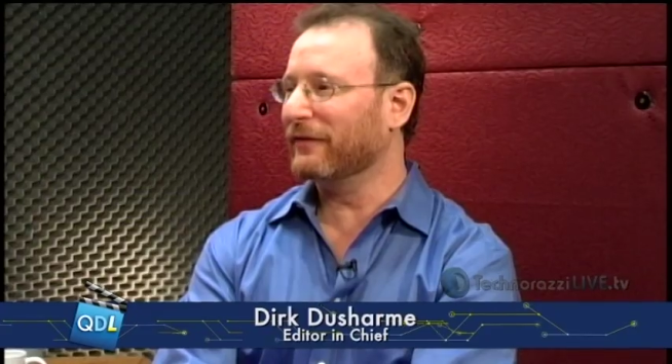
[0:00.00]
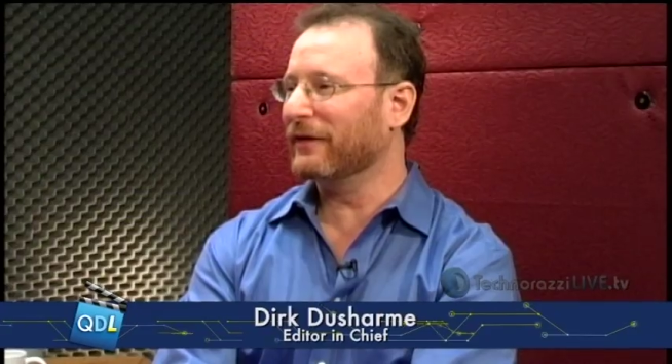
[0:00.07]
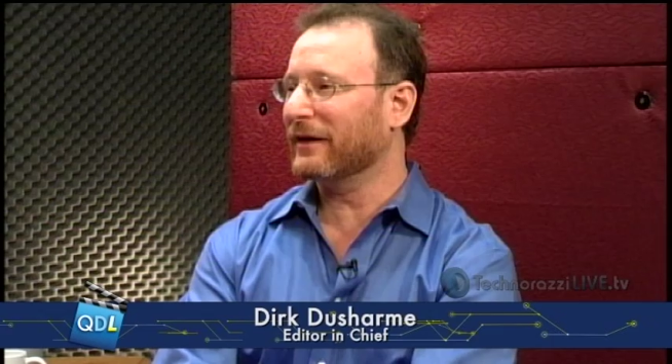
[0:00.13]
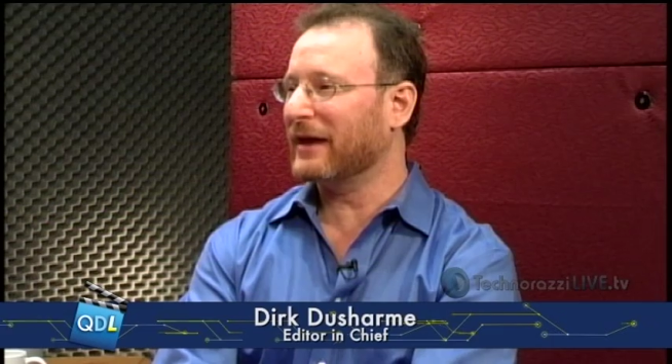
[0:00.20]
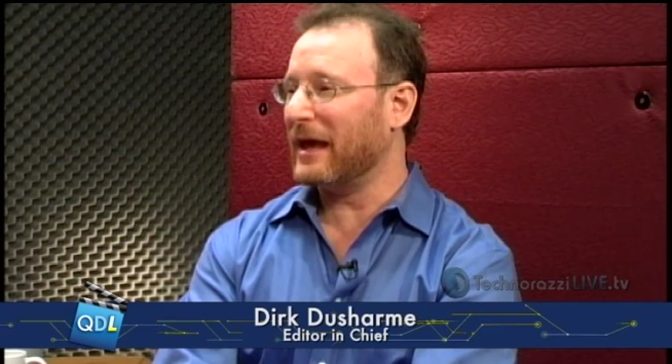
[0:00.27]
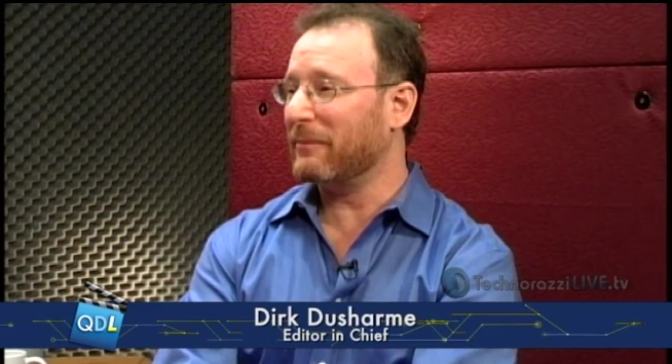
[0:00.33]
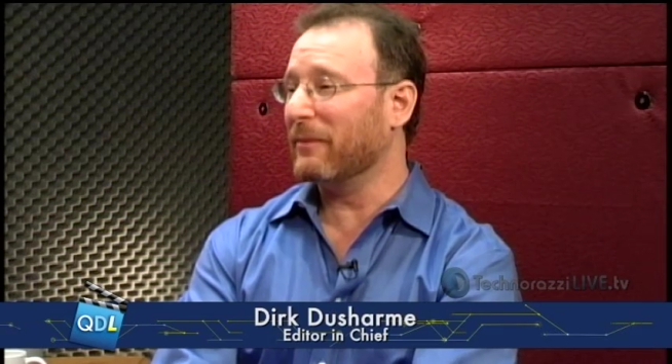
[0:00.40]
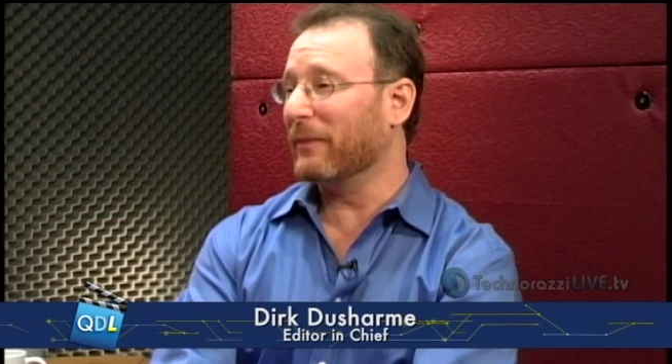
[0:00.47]
the
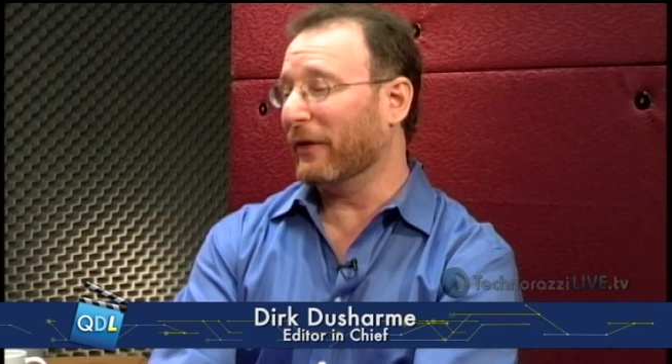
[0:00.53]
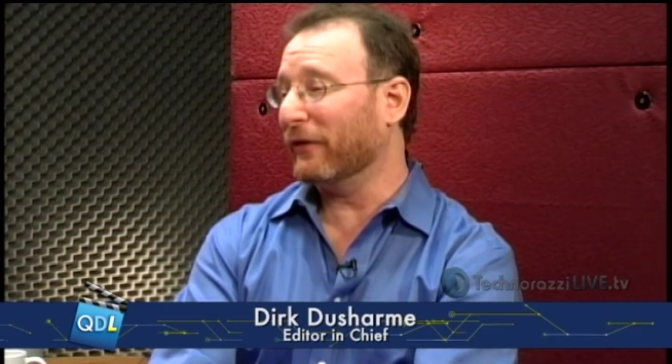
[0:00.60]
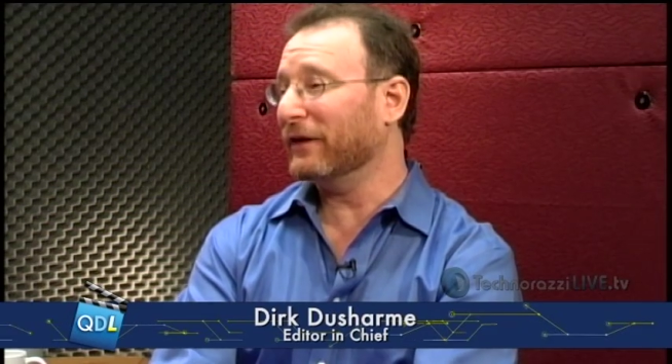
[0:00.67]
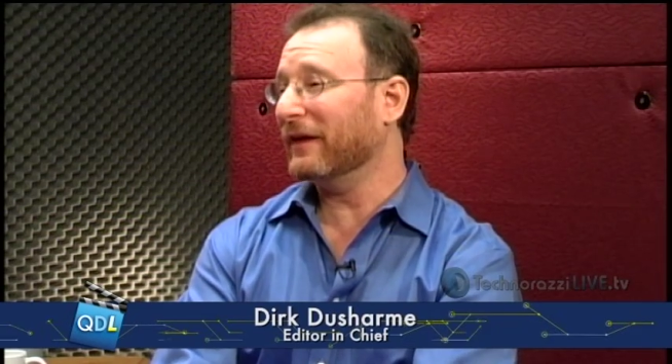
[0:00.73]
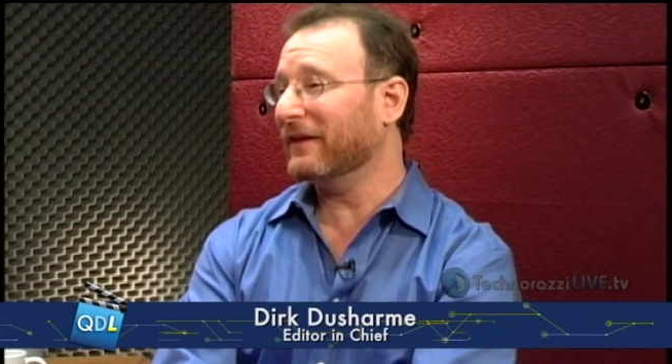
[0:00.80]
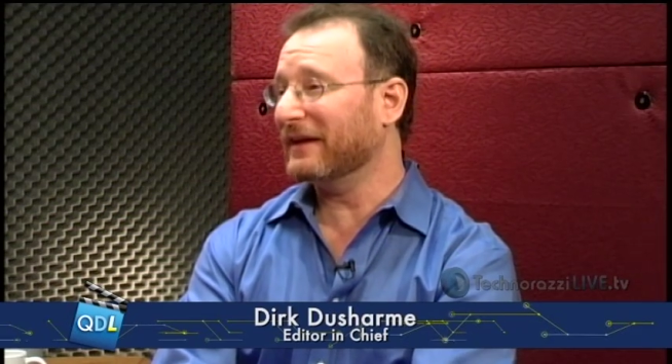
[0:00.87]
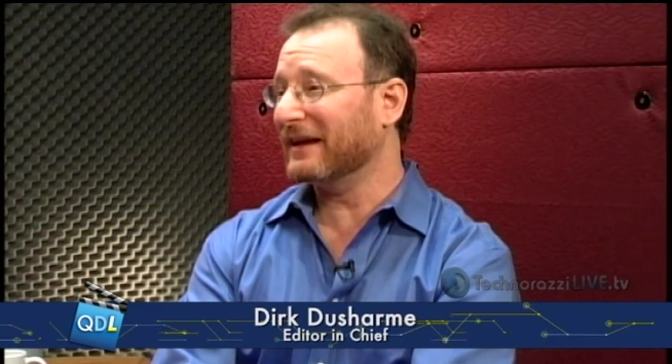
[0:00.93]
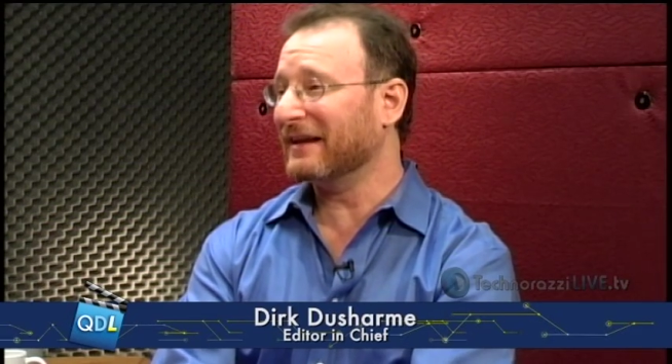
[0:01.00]
capability
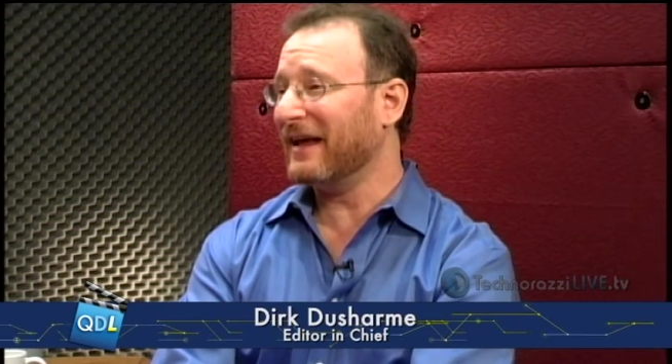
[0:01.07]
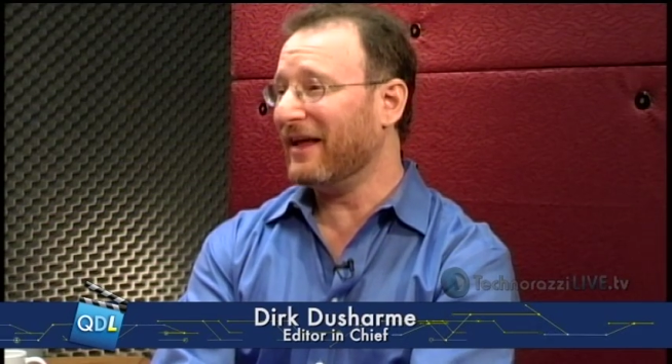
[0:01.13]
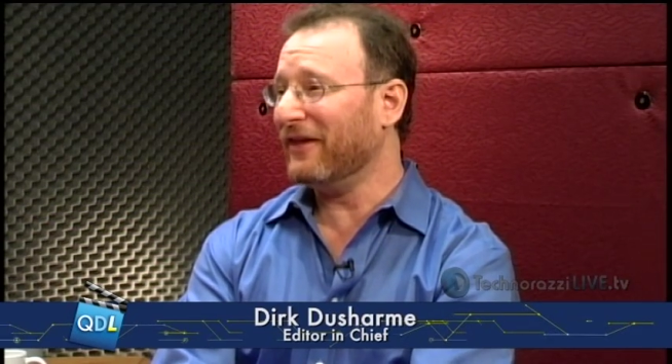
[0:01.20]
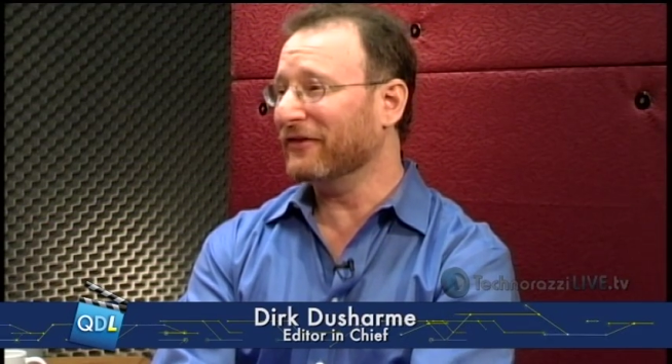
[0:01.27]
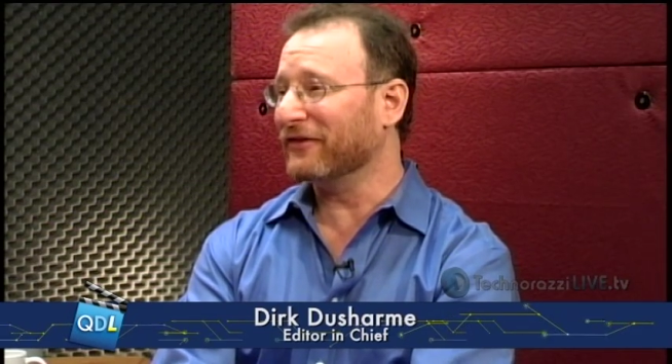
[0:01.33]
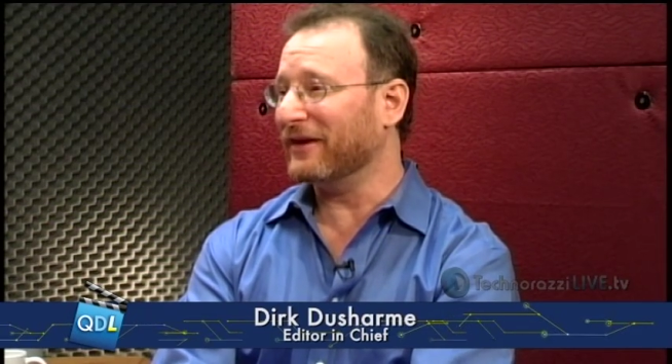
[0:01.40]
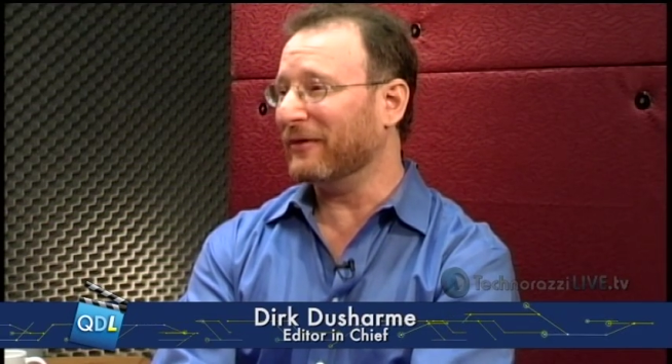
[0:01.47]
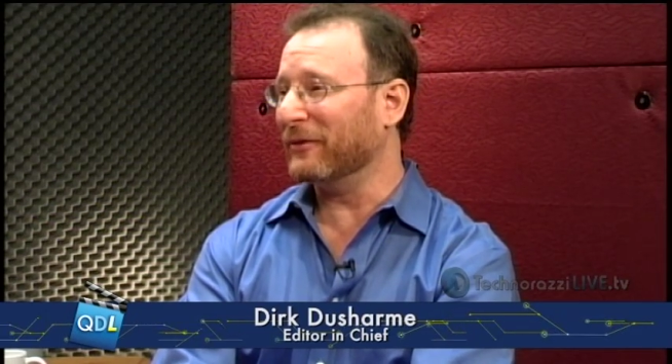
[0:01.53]
of the technology,